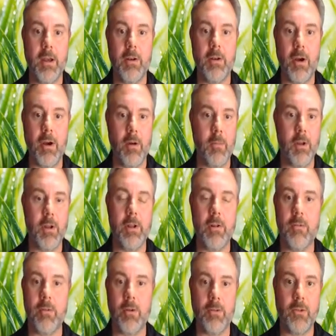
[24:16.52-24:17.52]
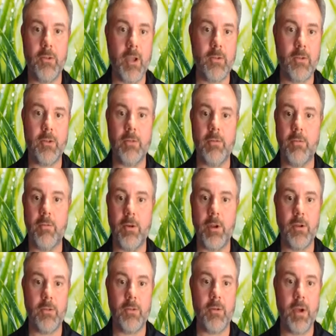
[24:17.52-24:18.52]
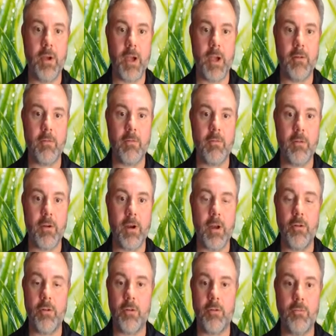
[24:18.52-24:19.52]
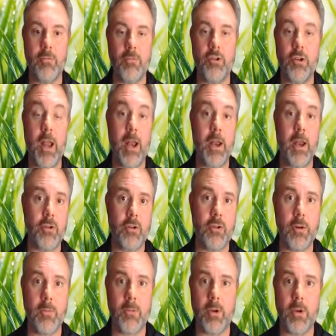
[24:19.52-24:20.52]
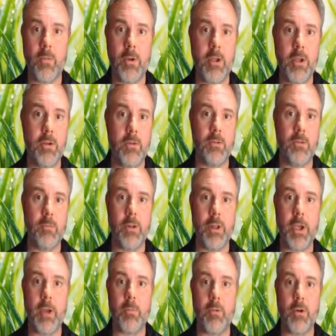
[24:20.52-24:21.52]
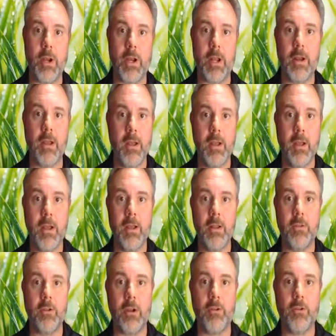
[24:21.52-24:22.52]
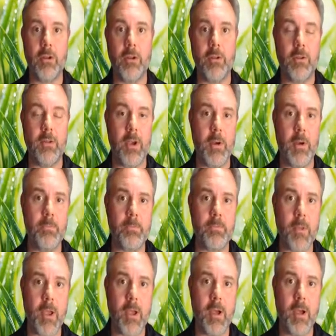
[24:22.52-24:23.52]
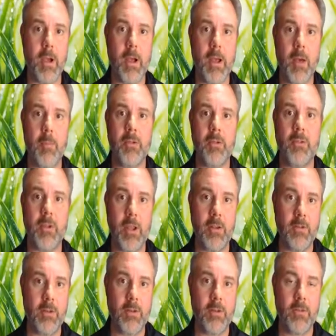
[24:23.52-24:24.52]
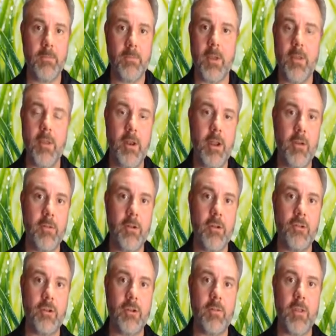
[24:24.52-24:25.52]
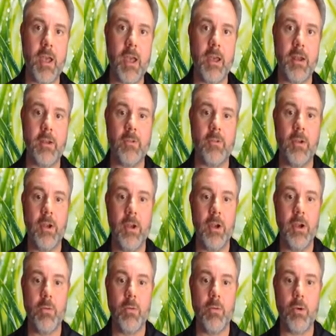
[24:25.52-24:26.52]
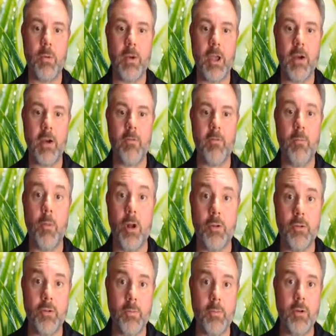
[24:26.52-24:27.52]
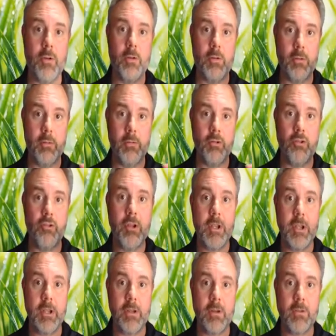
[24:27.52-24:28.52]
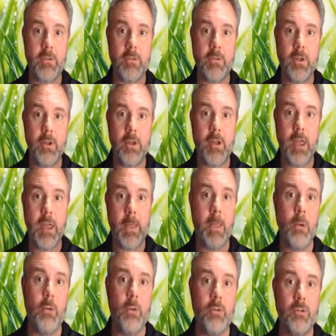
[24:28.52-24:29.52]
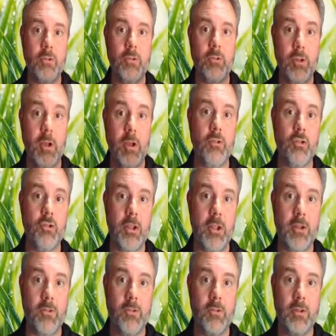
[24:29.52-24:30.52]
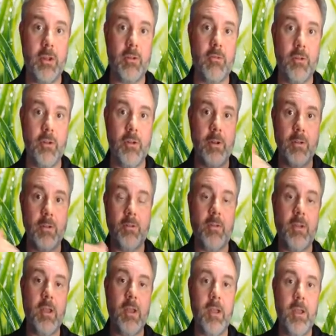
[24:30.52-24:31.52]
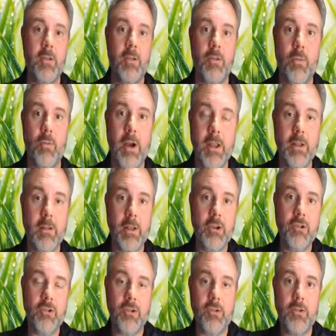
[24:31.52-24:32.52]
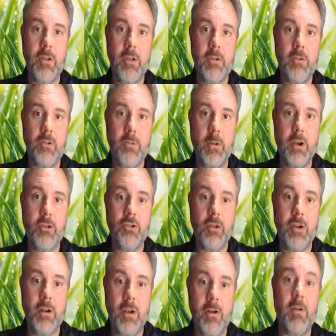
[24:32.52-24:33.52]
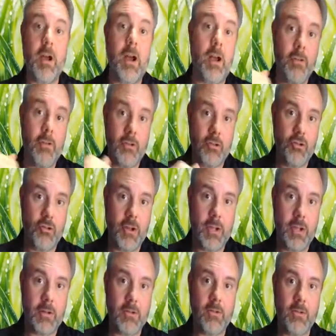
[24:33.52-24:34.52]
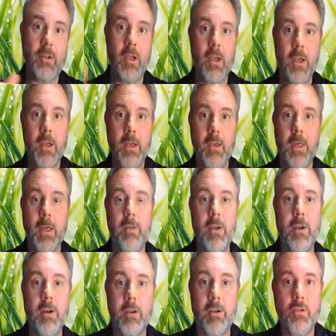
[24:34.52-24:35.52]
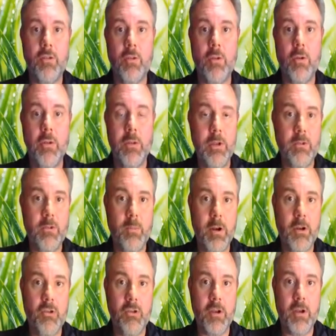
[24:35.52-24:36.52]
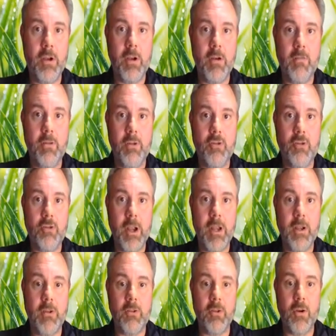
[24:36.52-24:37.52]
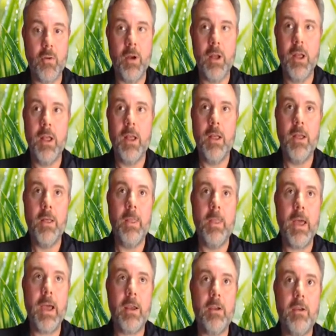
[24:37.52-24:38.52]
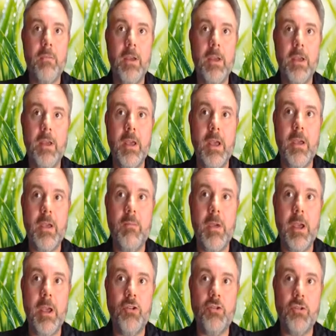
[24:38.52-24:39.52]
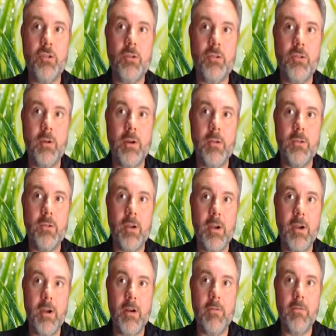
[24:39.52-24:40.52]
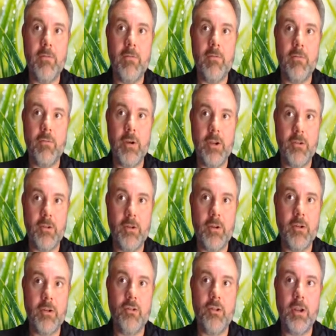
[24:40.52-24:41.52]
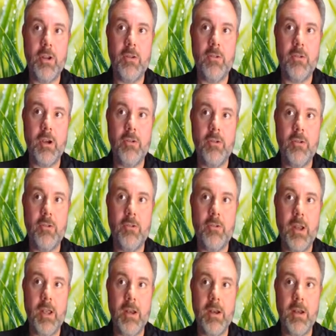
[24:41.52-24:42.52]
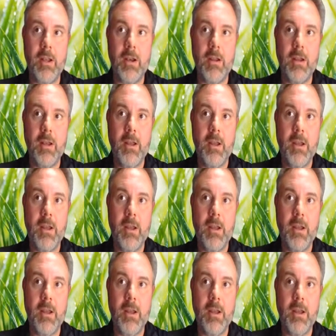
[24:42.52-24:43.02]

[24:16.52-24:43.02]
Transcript: dominant, recessive. We also have other genetic terms that we use in plant breeding, such as epistasis. And the definition of that is where we have multiple genes, and some genes influence the regulation or the expression of other genes, then control the expression of the trait. So that can be a major source of research, is understanding,